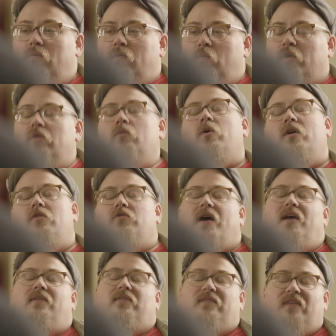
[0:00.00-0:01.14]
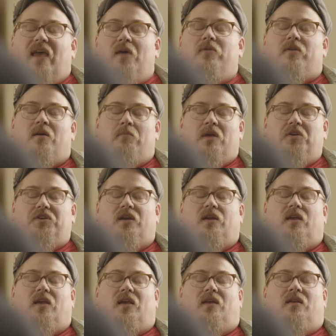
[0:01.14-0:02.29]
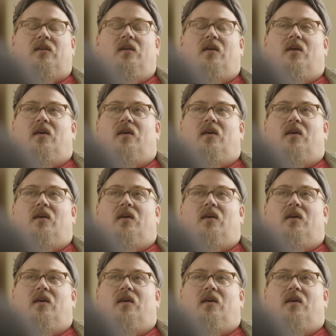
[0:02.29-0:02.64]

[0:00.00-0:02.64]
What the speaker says: we're going to try and stay with our mission, and